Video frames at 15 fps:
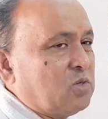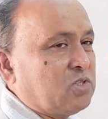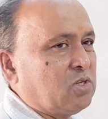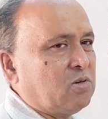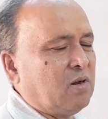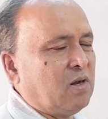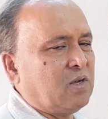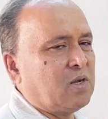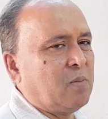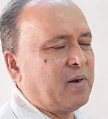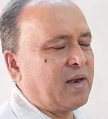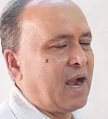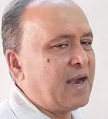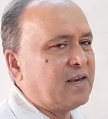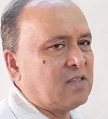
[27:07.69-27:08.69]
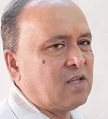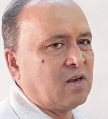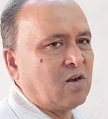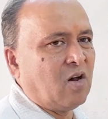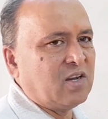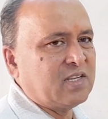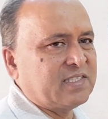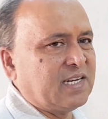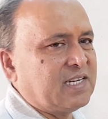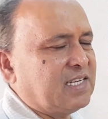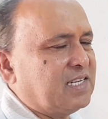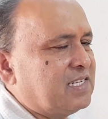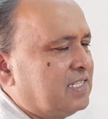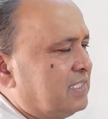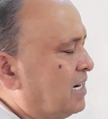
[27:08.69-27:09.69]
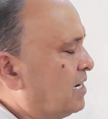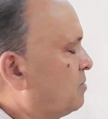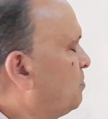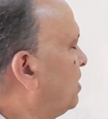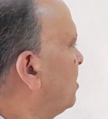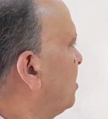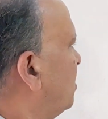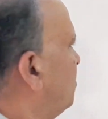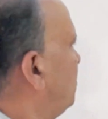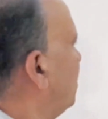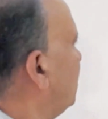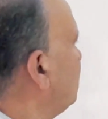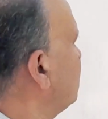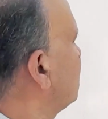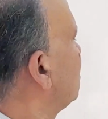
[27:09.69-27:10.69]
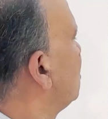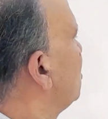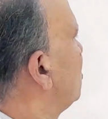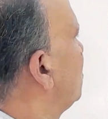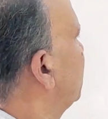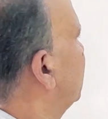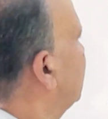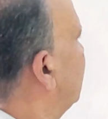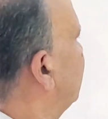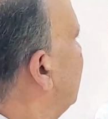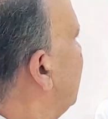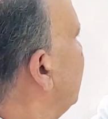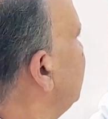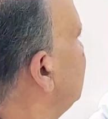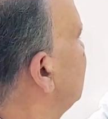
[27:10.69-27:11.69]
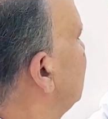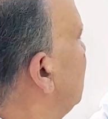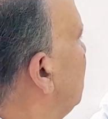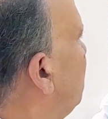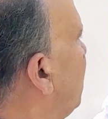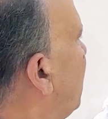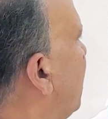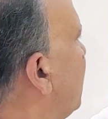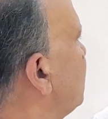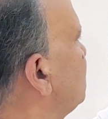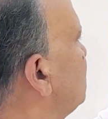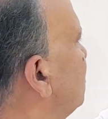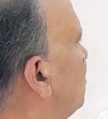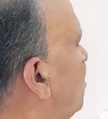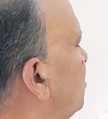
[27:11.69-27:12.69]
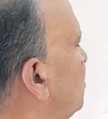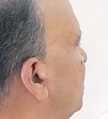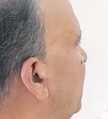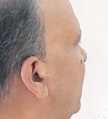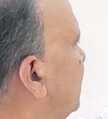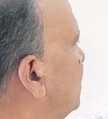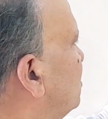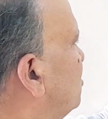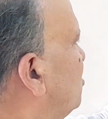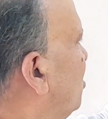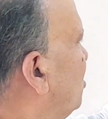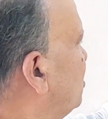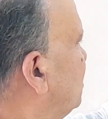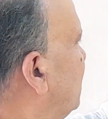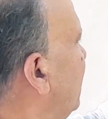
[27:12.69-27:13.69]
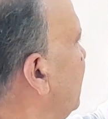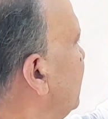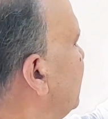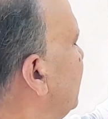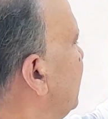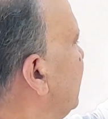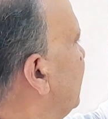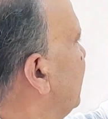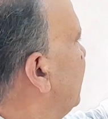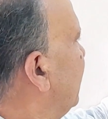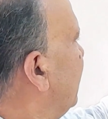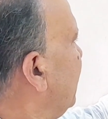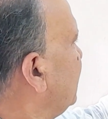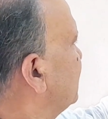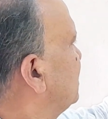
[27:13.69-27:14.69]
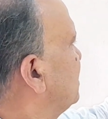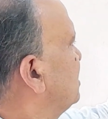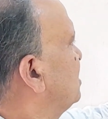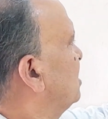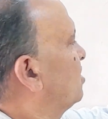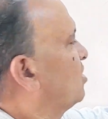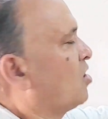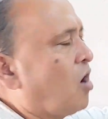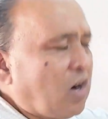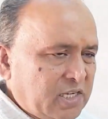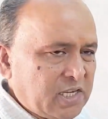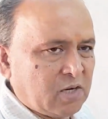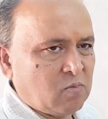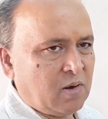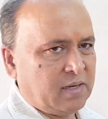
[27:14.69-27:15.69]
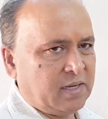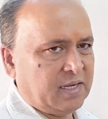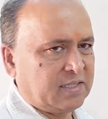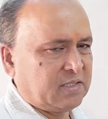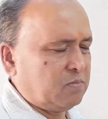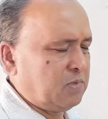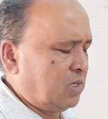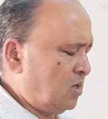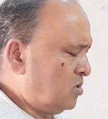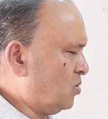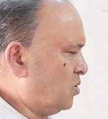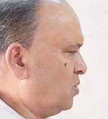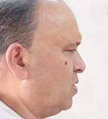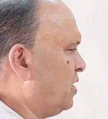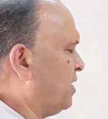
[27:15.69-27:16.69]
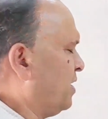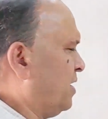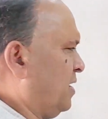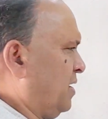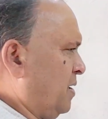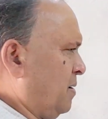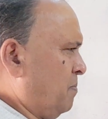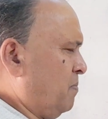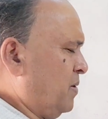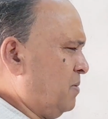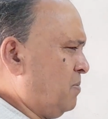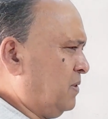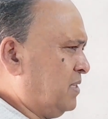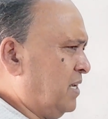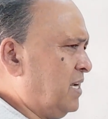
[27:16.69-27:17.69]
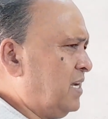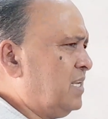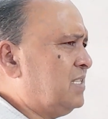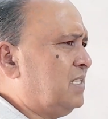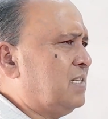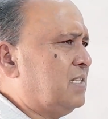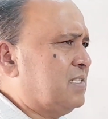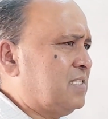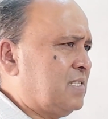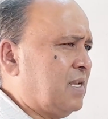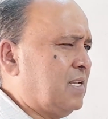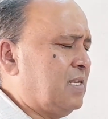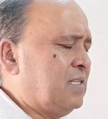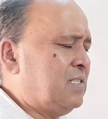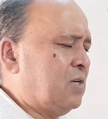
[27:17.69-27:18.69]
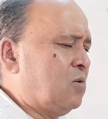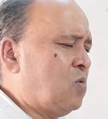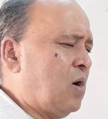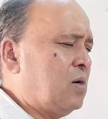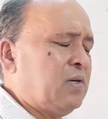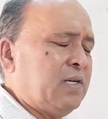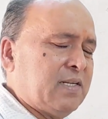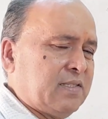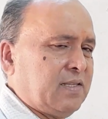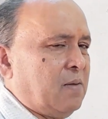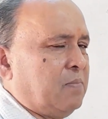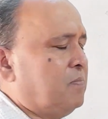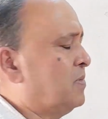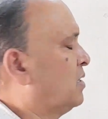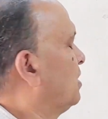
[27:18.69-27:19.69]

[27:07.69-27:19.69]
Question will come, write the null set in set builder form. We can write phi is equal to x such that x is not equal to x, because we know everything is equal to itself.